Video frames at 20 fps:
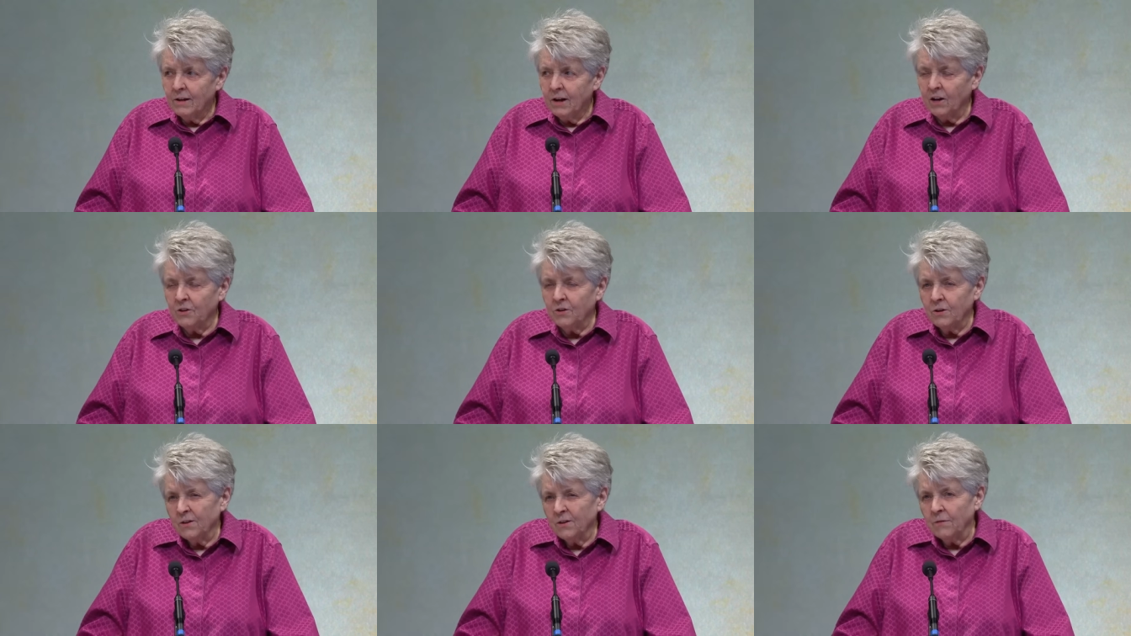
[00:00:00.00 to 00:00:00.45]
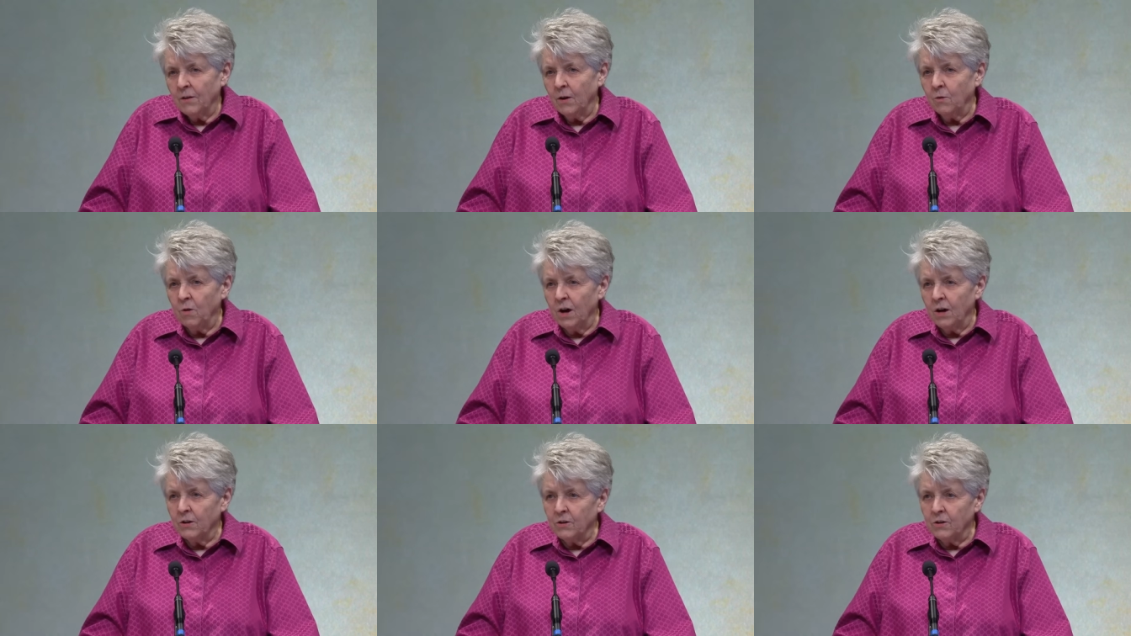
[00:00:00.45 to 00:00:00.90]
I could if I
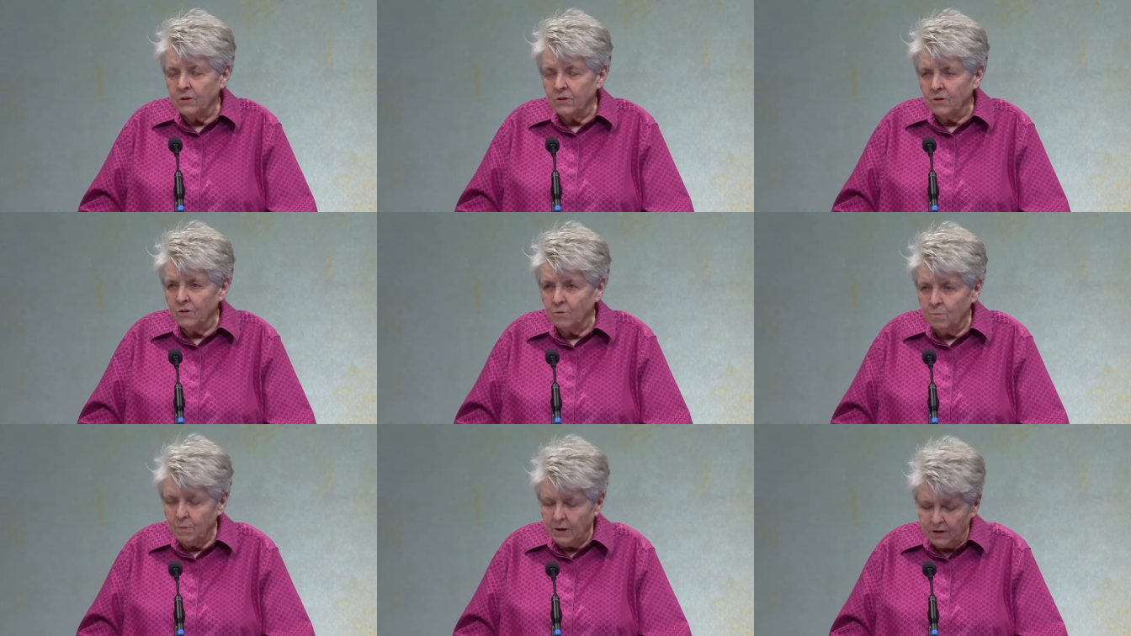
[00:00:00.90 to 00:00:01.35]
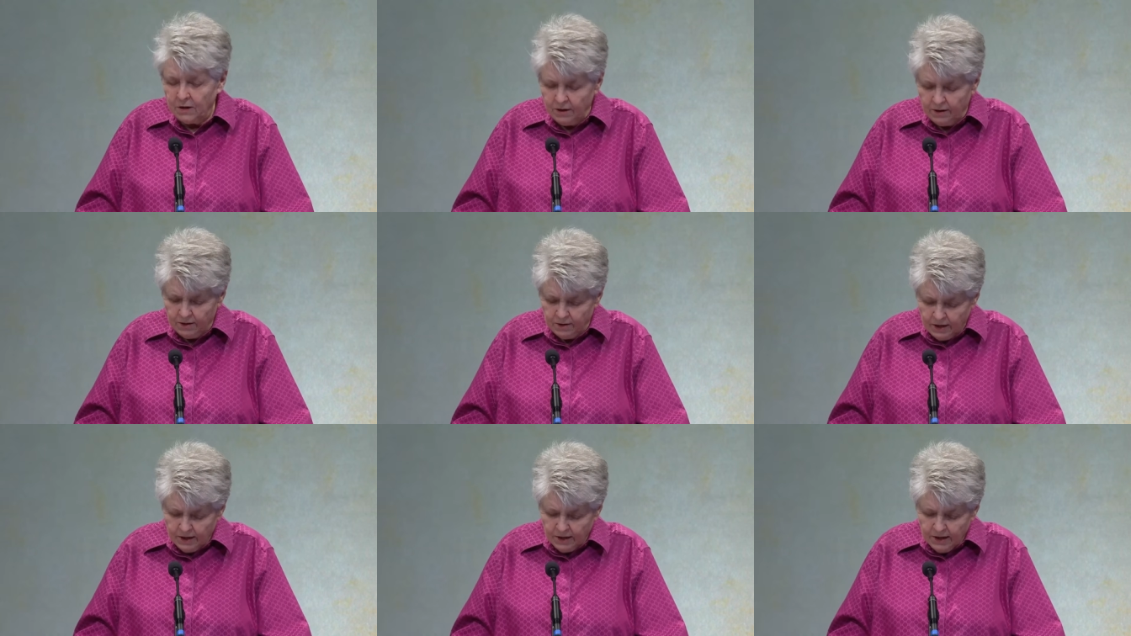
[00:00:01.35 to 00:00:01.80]
wanted to, but
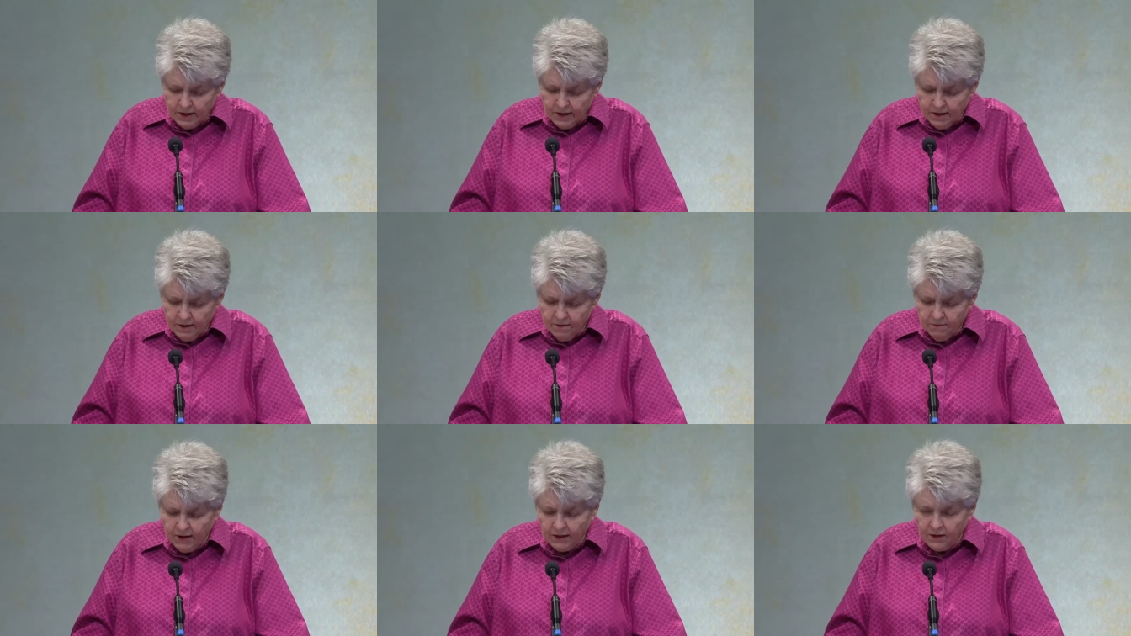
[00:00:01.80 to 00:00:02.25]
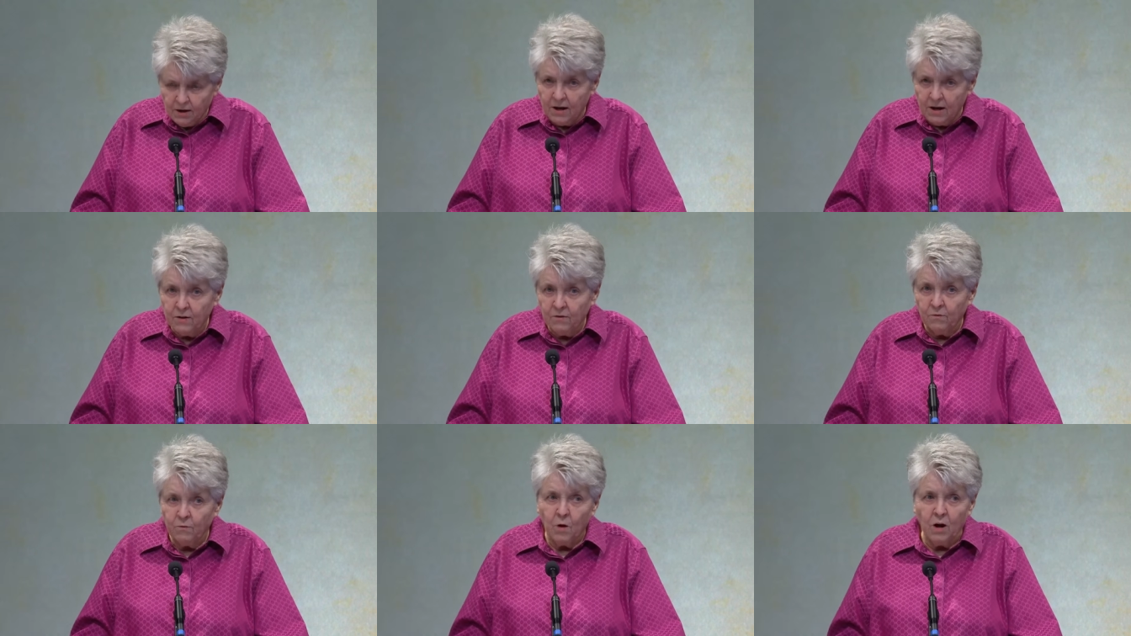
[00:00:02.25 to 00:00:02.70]
they
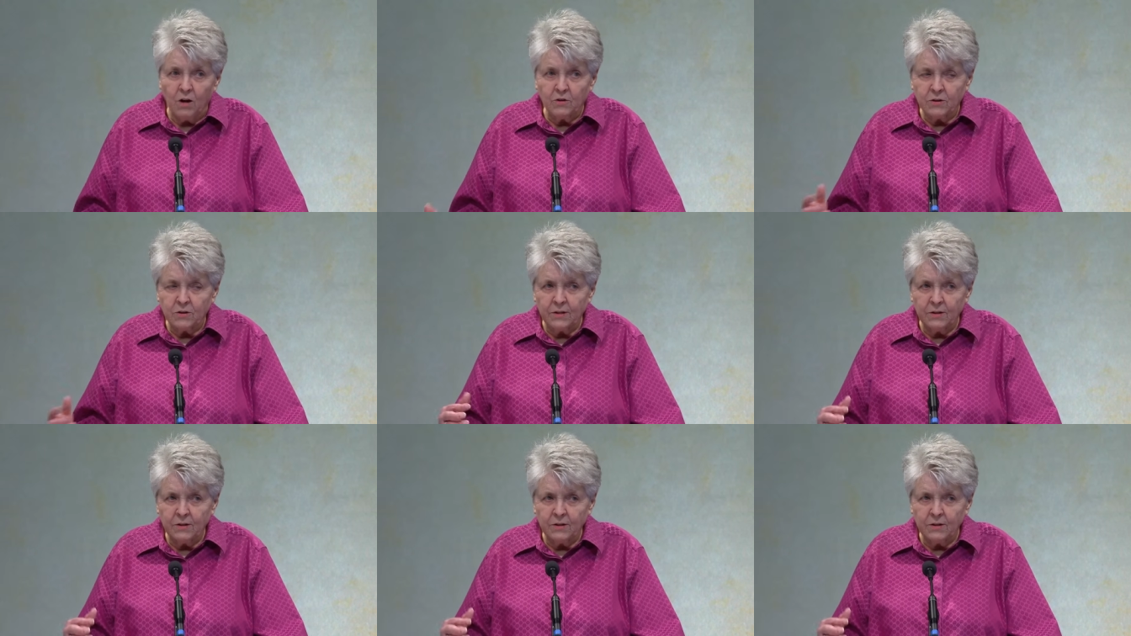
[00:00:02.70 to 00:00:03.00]
kind of watch